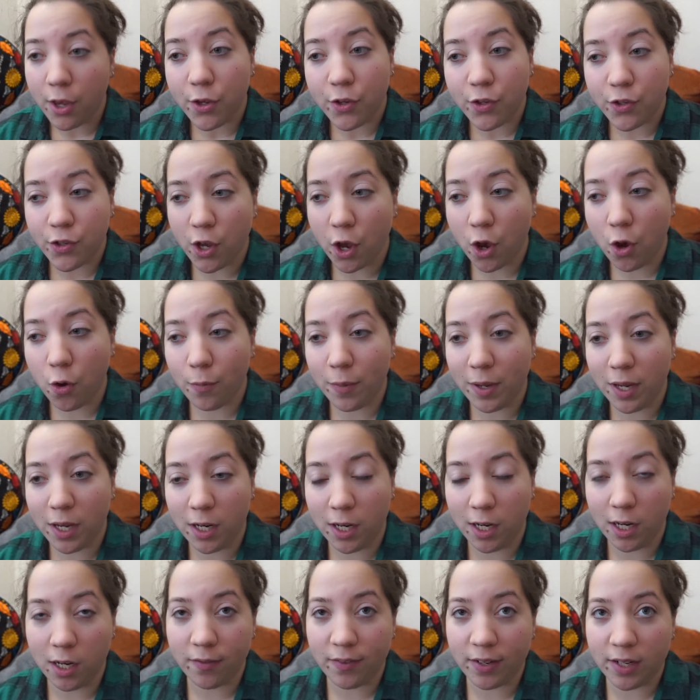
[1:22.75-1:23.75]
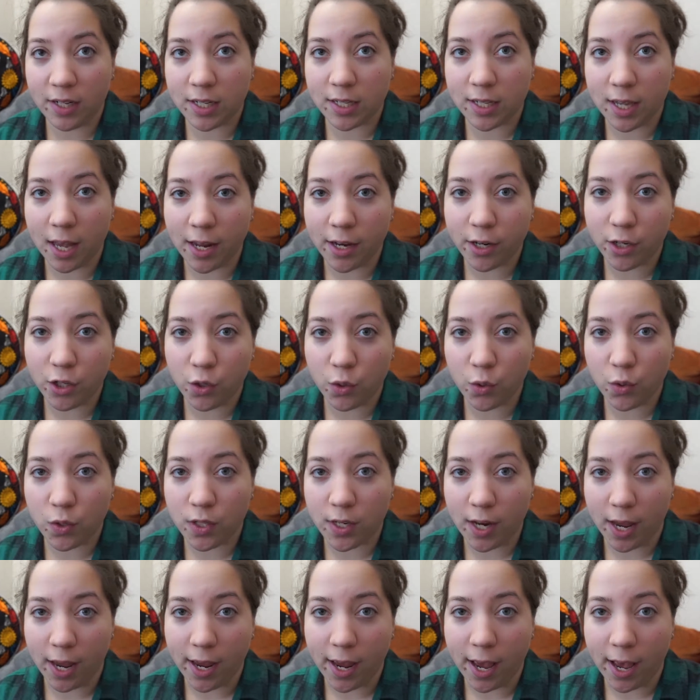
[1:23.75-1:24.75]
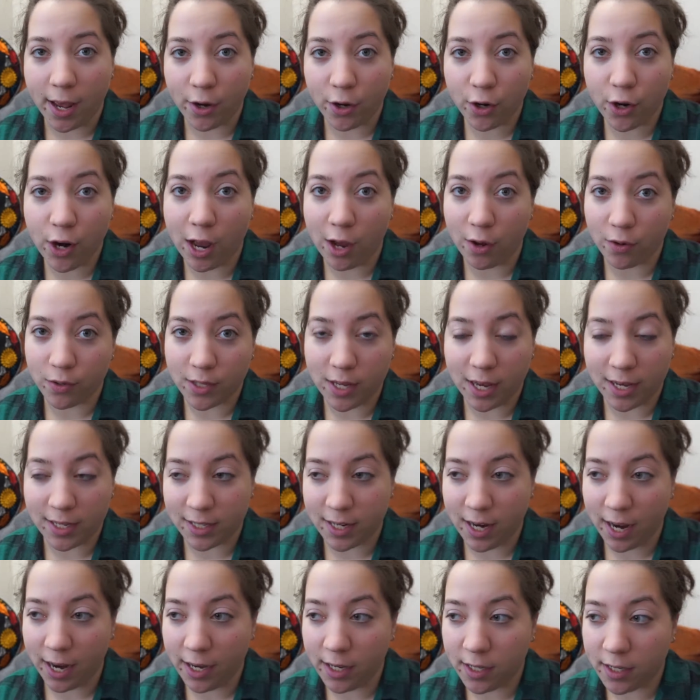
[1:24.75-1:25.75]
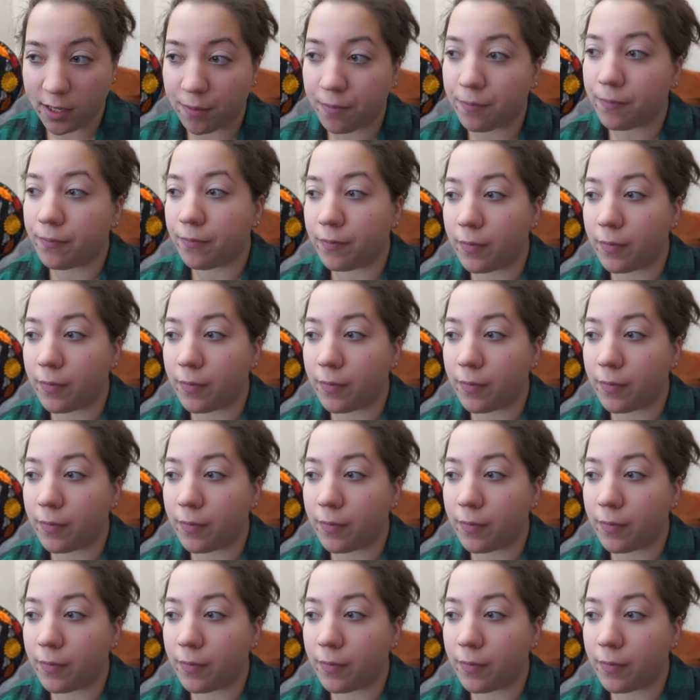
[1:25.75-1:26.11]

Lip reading: So me and Evie decided to stay at her house last night